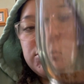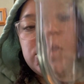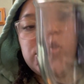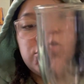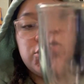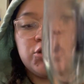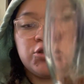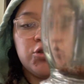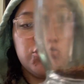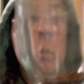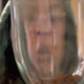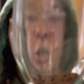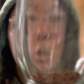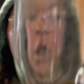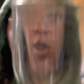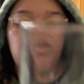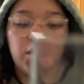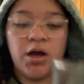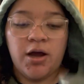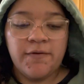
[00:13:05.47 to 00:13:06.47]

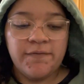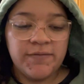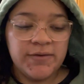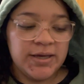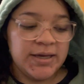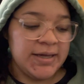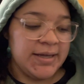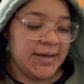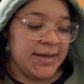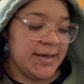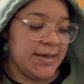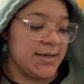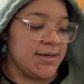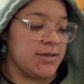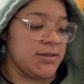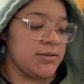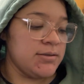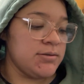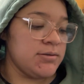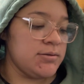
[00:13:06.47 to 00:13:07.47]
strong coffee it
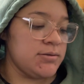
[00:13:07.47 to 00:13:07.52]
is.